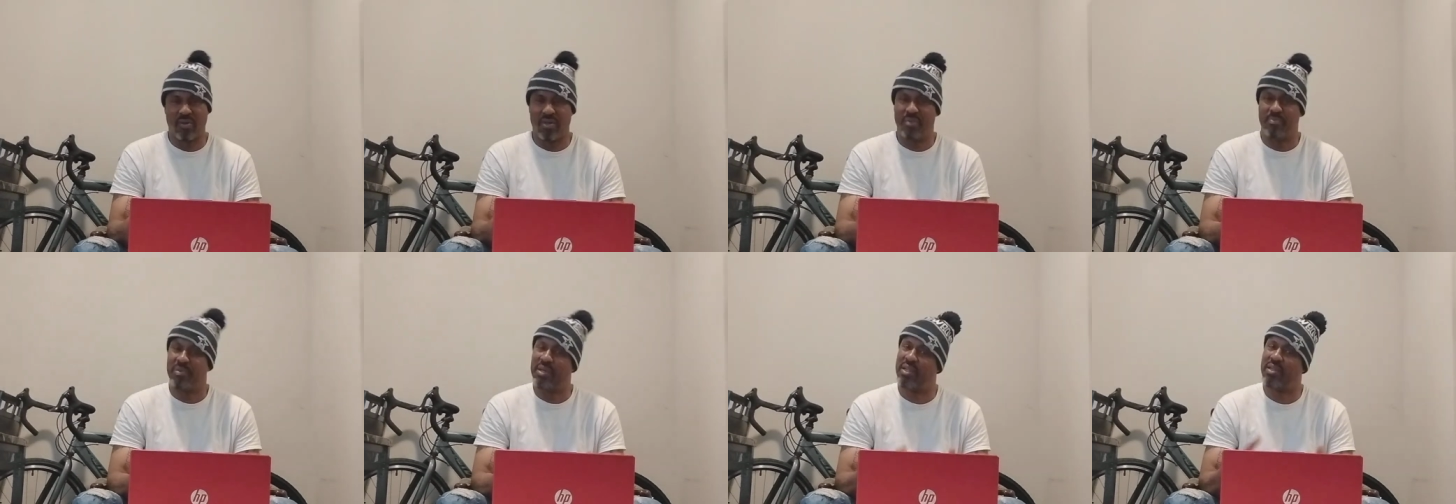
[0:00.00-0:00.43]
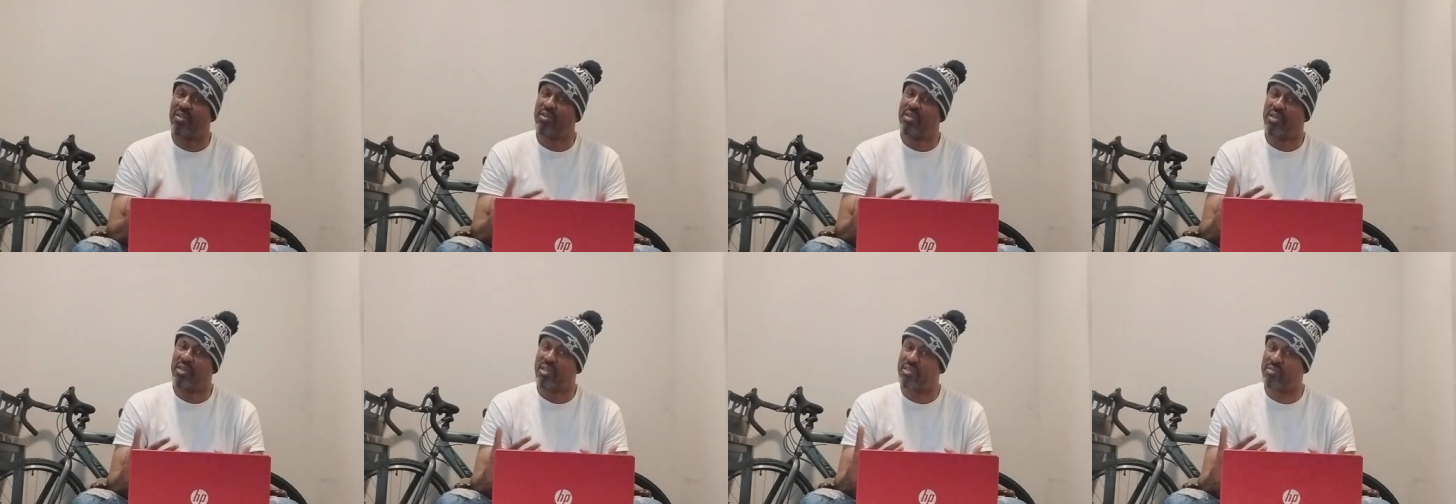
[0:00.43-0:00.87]
I mean,
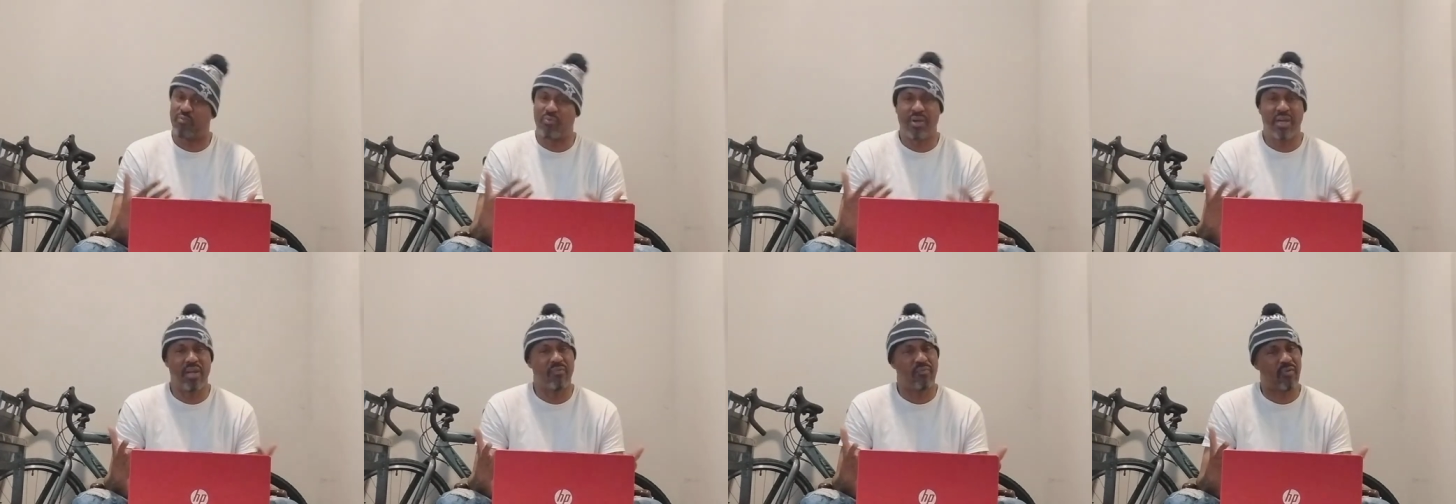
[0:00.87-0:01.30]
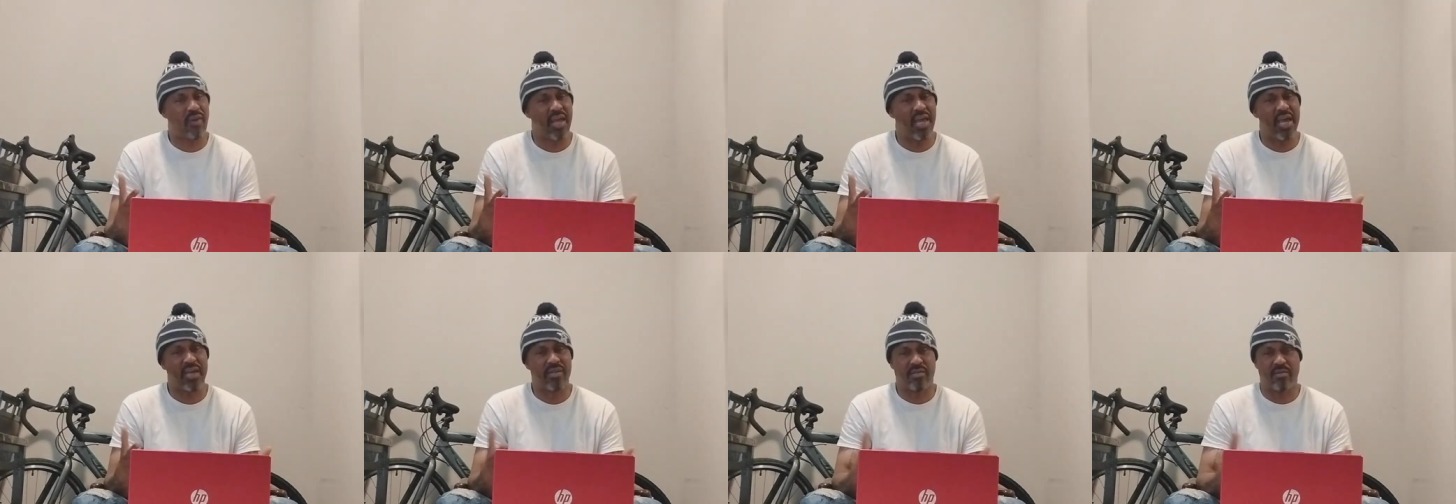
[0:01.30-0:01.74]
it's red
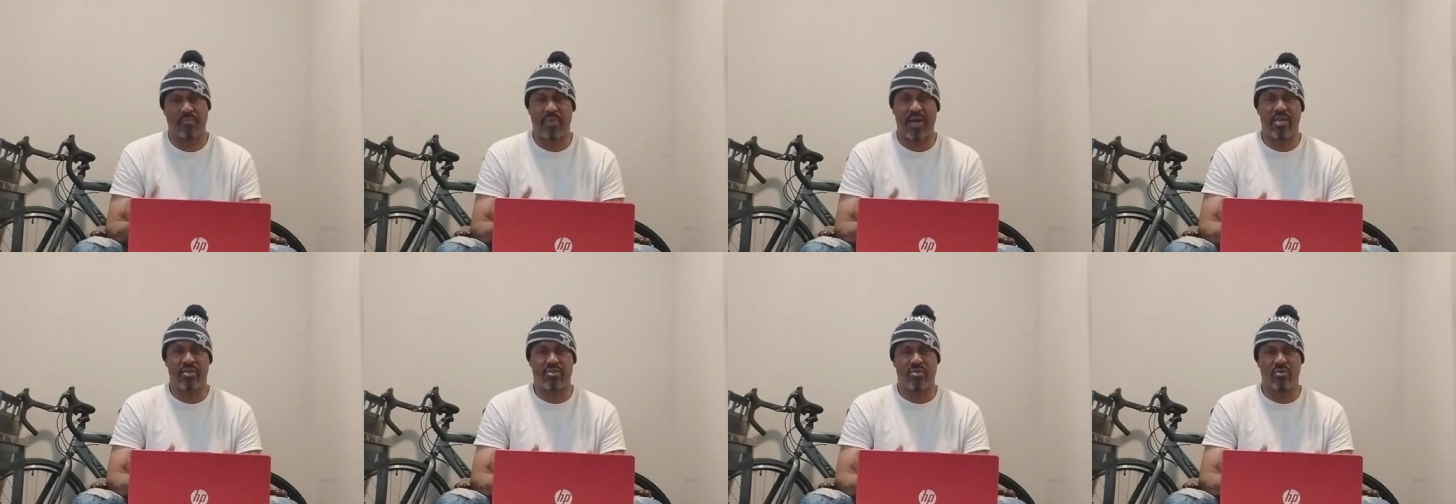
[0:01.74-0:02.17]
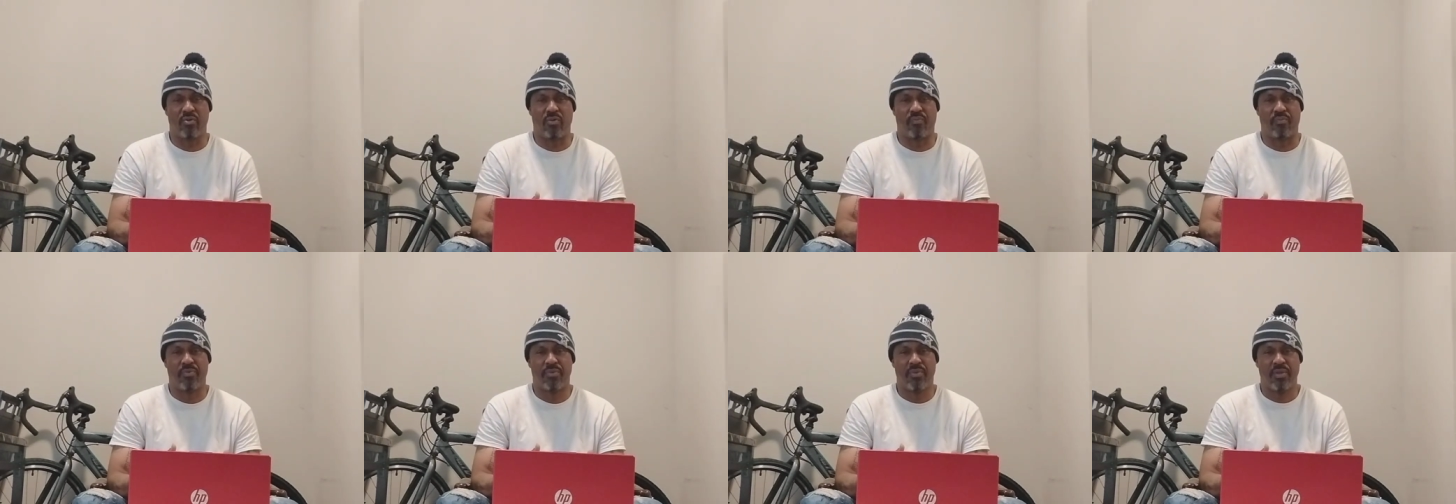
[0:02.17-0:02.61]
flags about you.